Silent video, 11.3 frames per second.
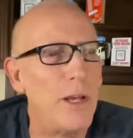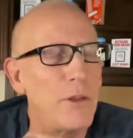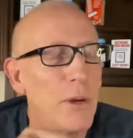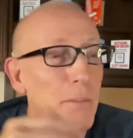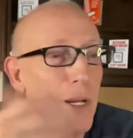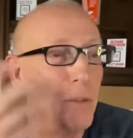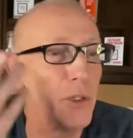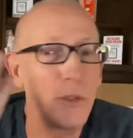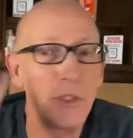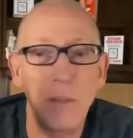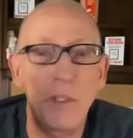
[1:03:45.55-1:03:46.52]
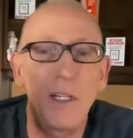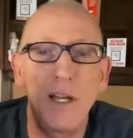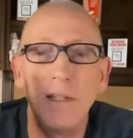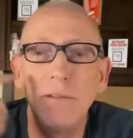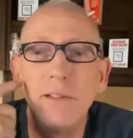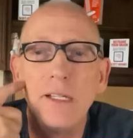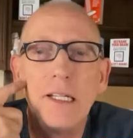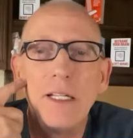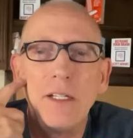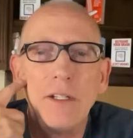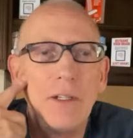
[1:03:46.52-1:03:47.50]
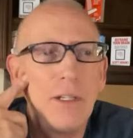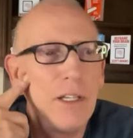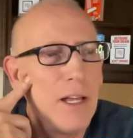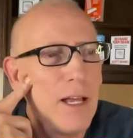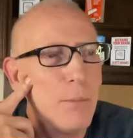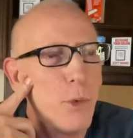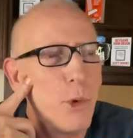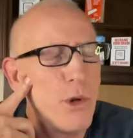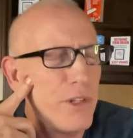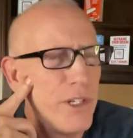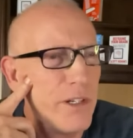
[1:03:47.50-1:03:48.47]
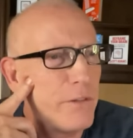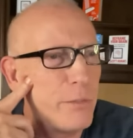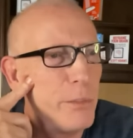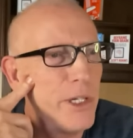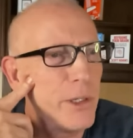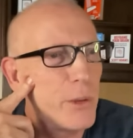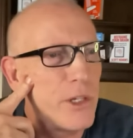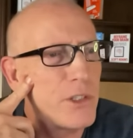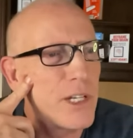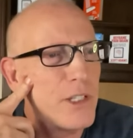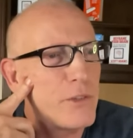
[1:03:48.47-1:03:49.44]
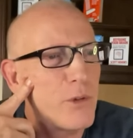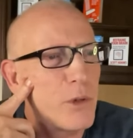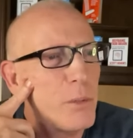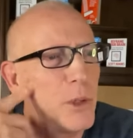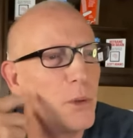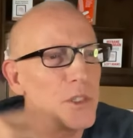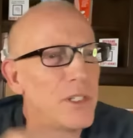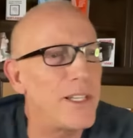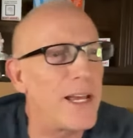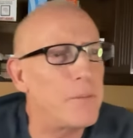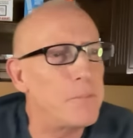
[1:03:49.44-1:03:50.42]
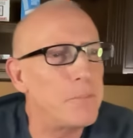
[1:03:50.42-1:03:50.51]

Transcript: I thought maybe there's something I am worthy of being criticized for, but it wasn't that.